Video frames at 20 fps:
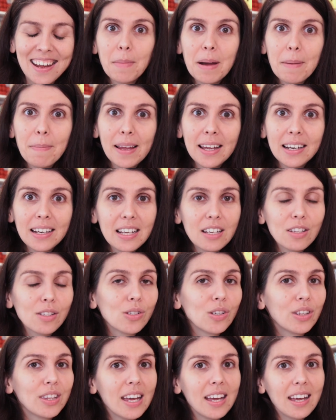My plan is
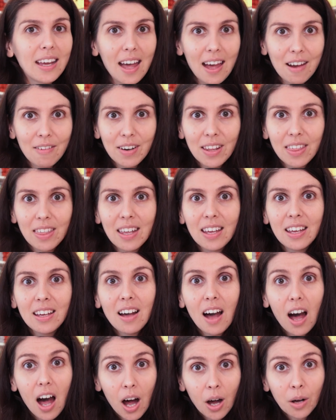to take
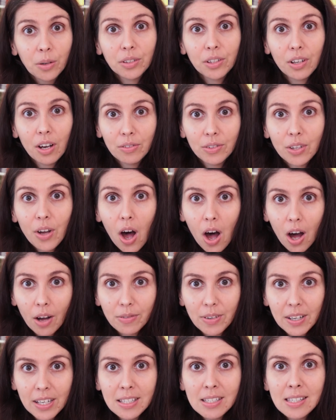everything out of the
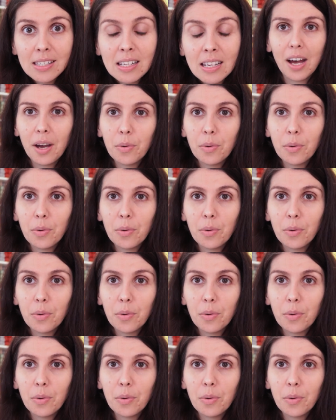office.